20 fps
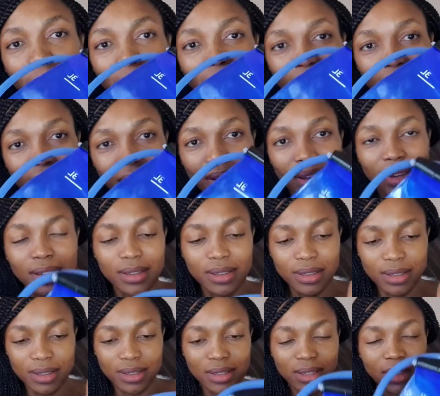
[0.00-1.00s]
bladder.
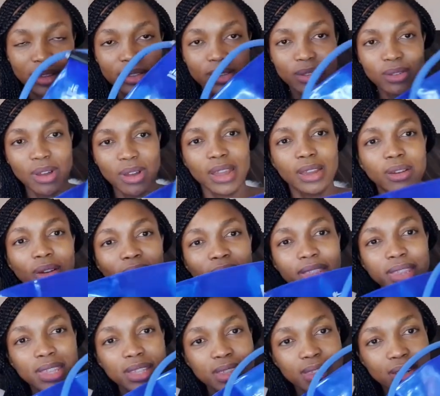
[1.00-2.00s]
So I got
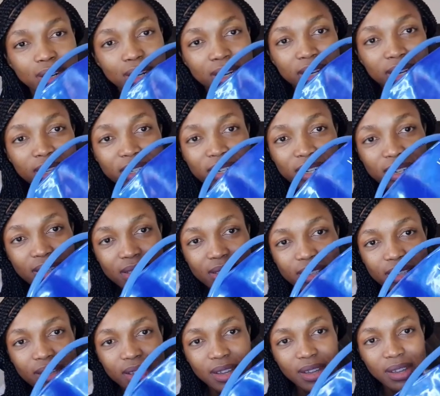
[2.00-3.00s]
the 3
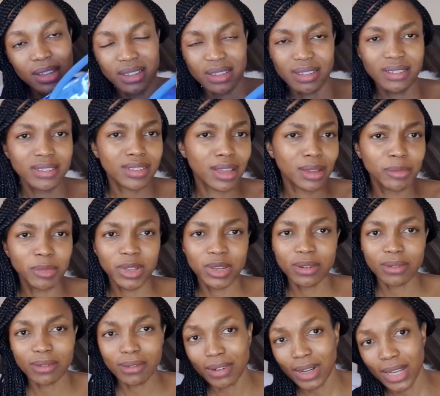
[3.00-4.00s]
liters because, I mean,
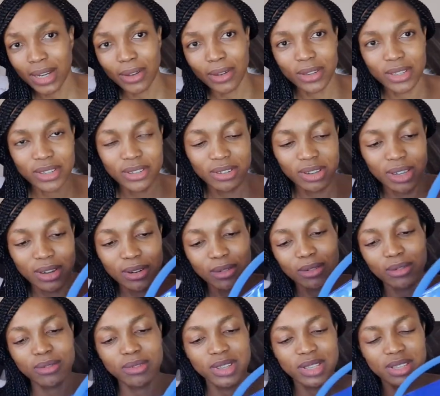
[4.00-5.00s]
why not? You can
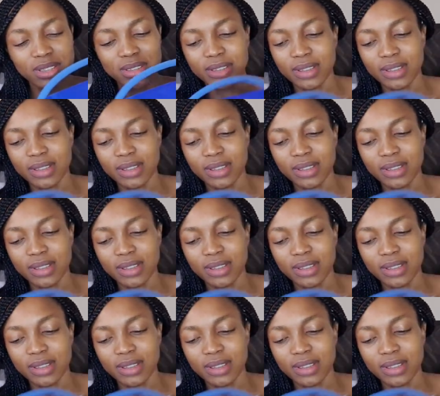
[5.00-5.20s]
always,